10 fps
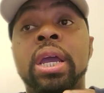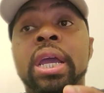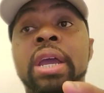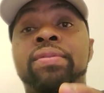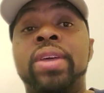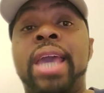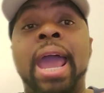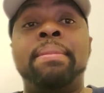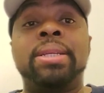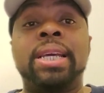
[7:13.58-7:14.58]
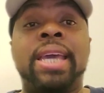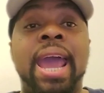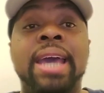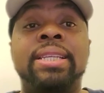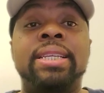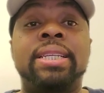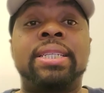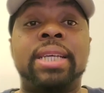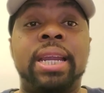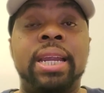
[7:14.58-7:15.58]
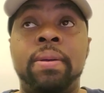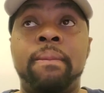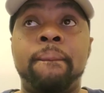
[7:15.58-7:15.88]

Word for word: if the game is in Kansas City